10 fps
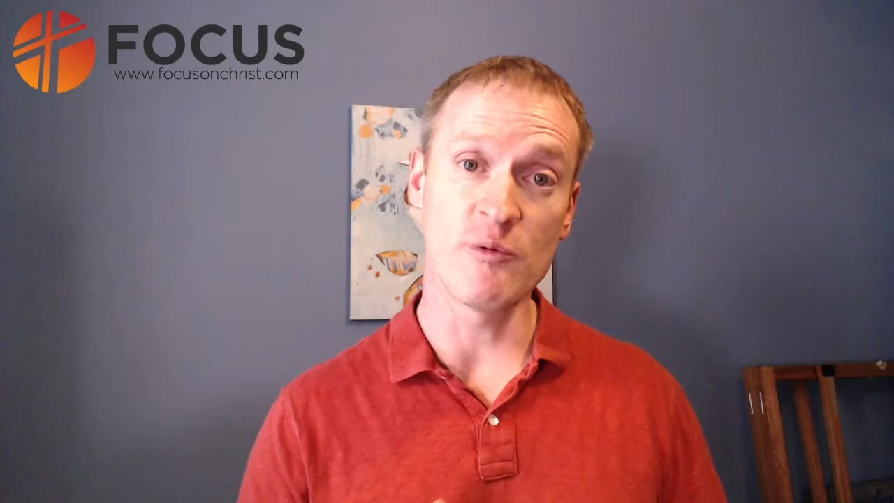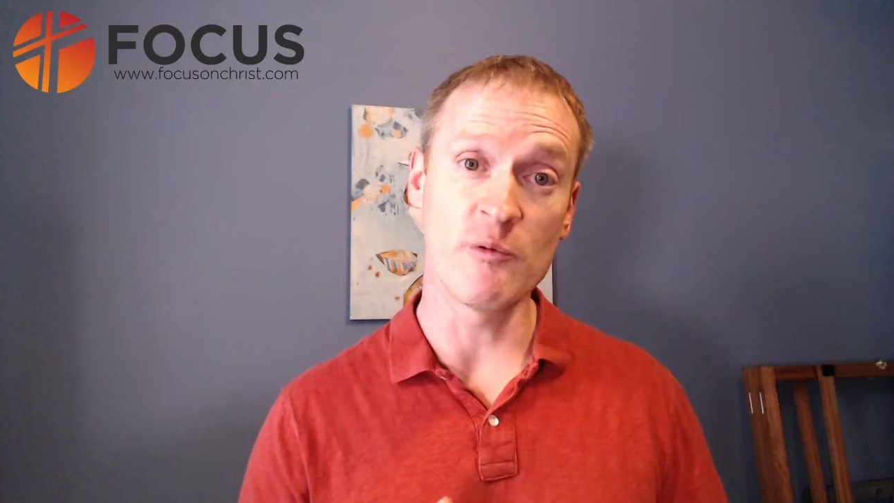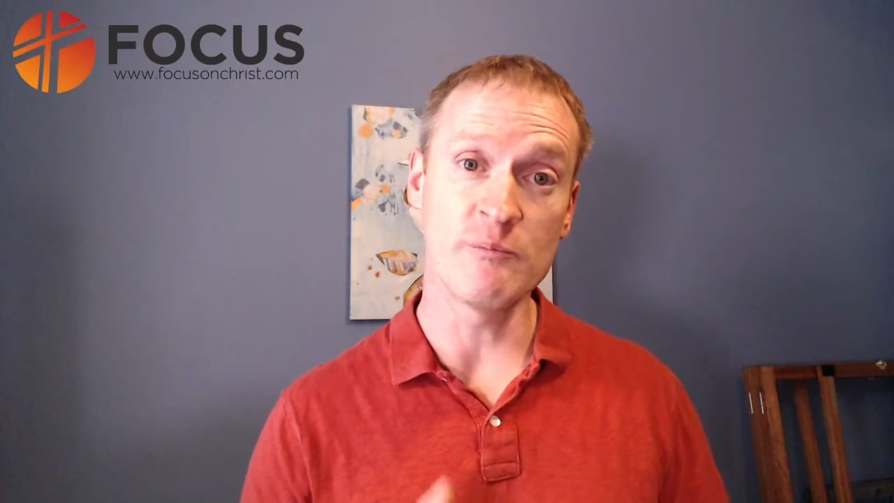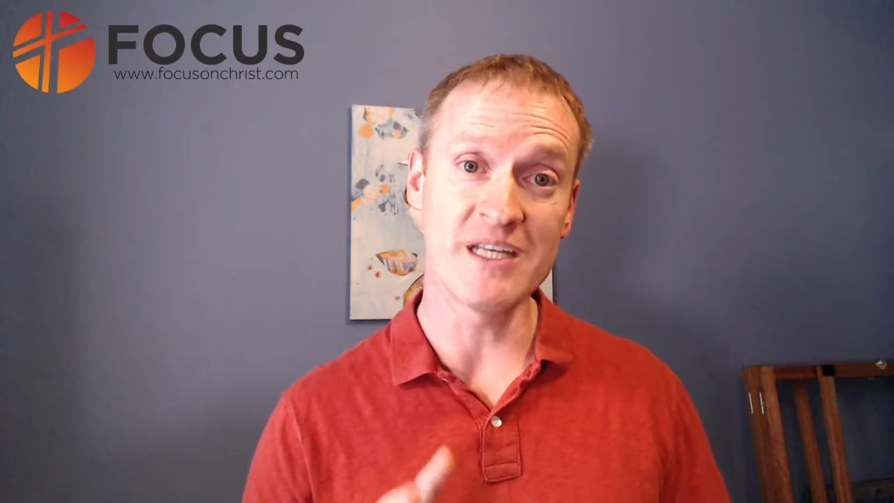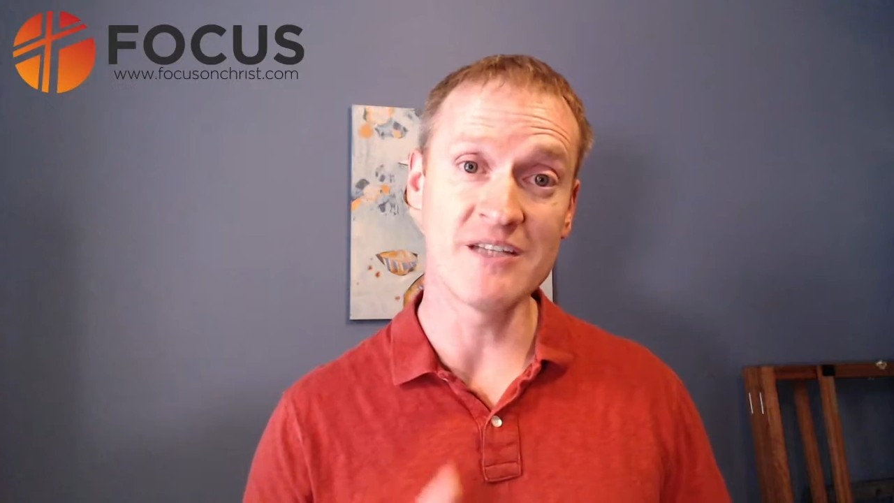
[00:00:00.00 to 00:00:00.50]

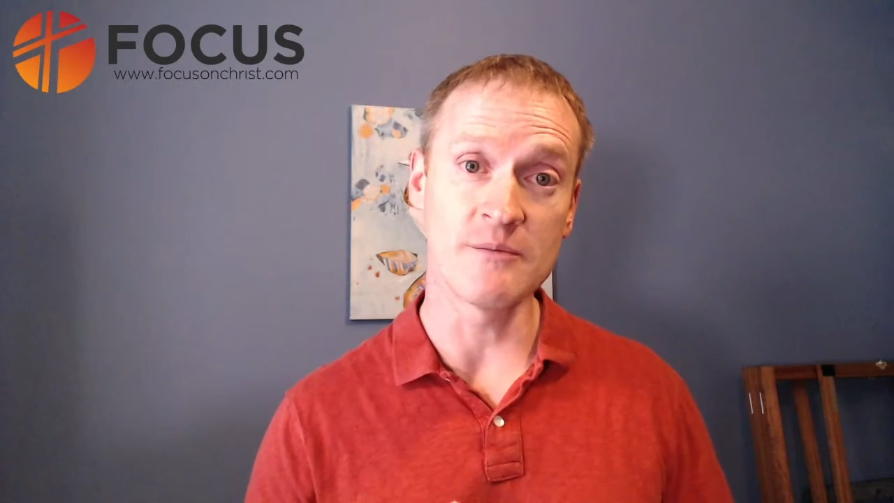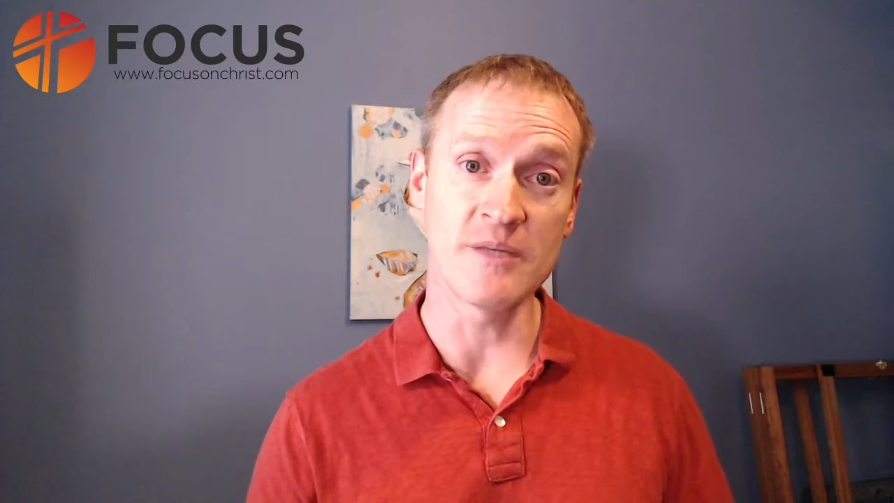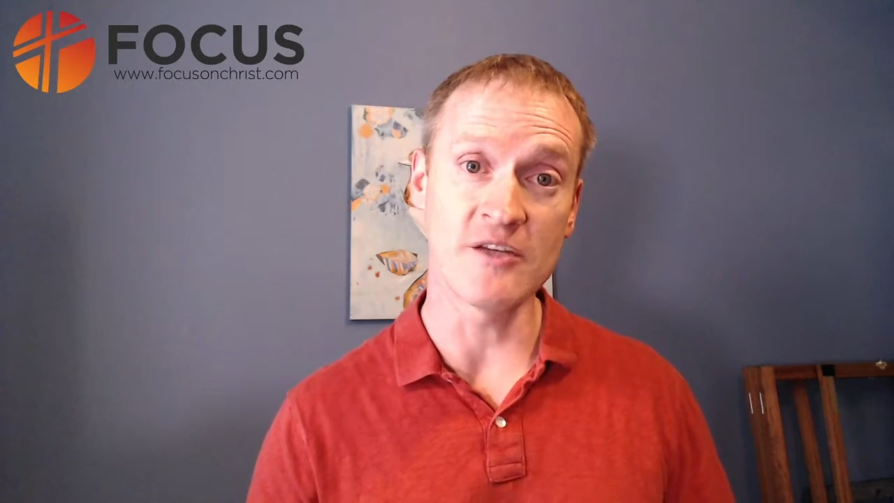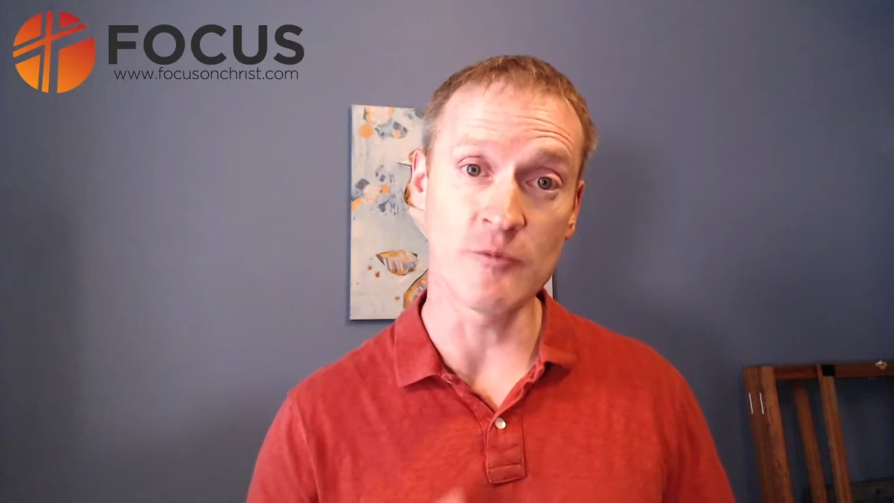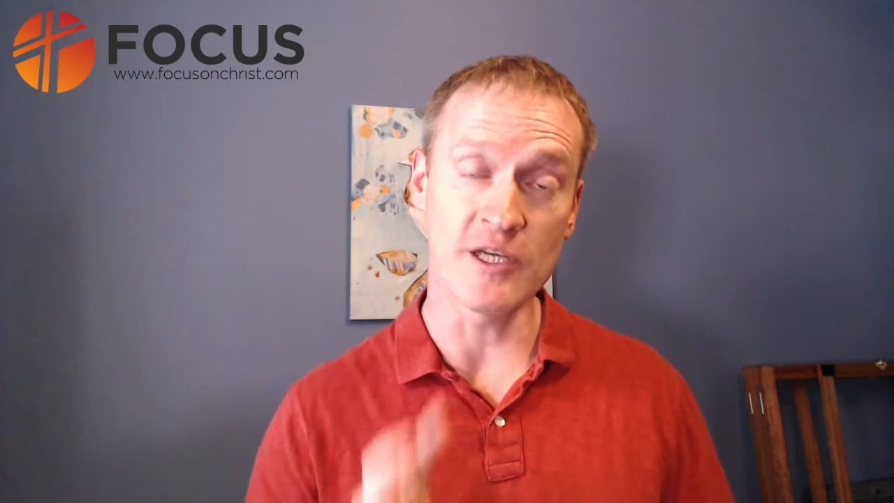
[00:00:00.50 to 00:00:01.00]

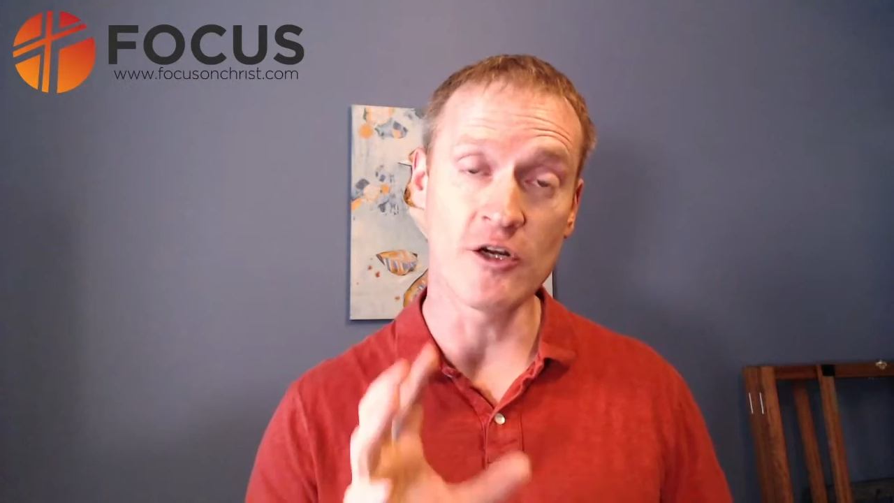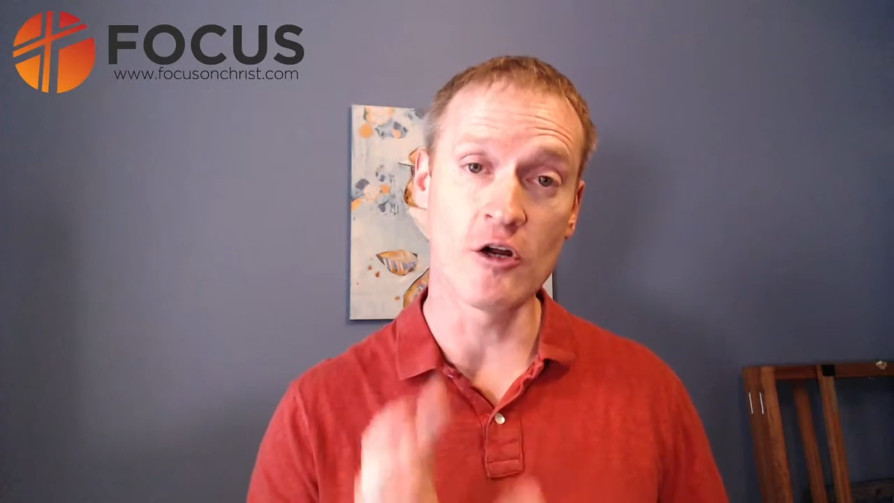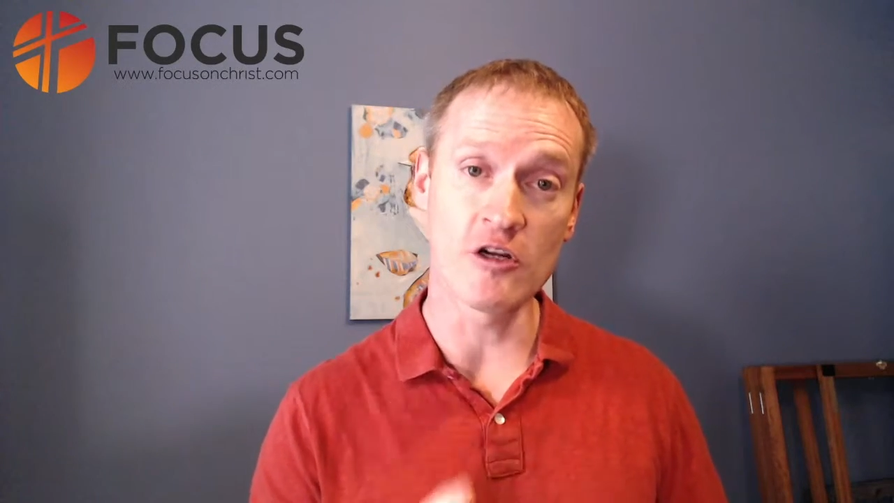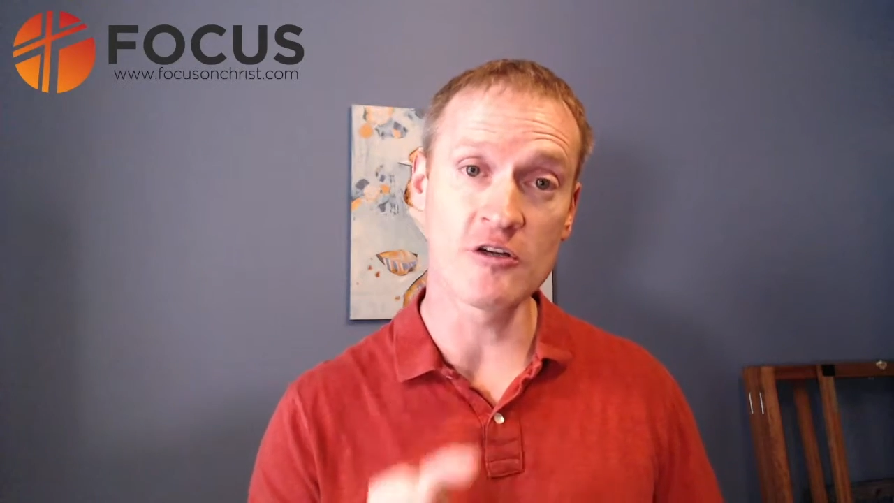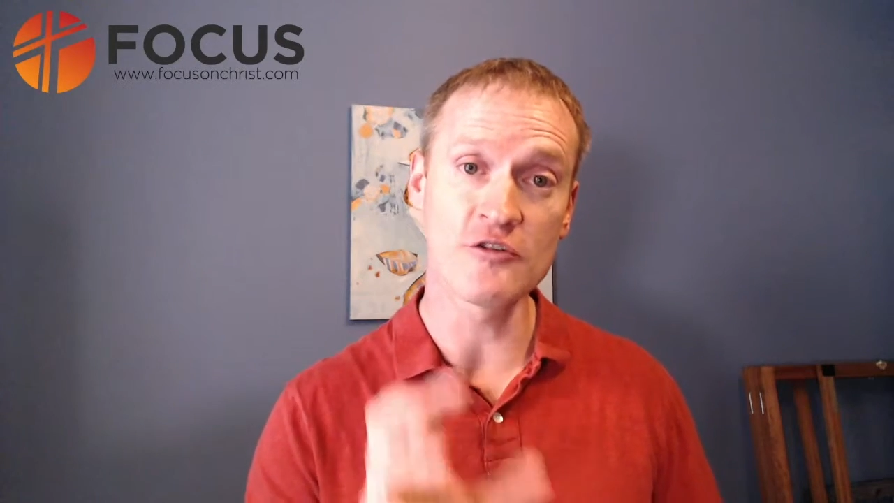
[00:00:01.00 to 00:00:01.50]
momentum is we
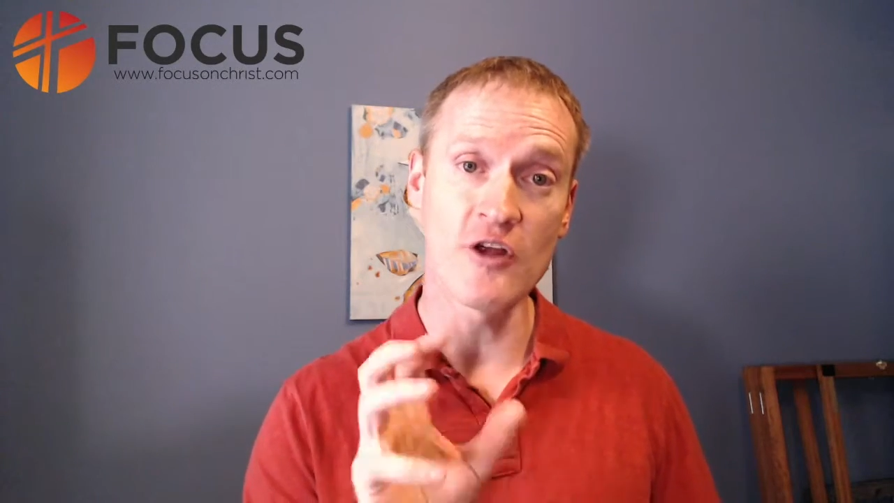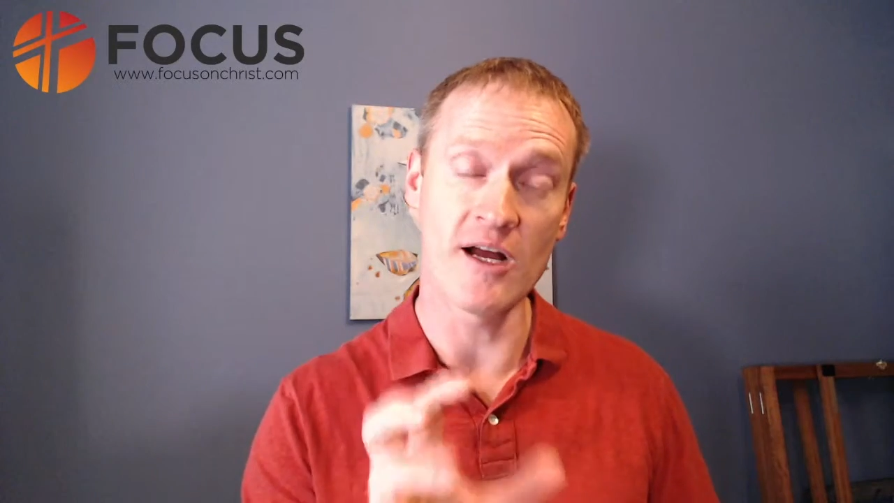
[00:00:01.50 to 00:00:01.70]
are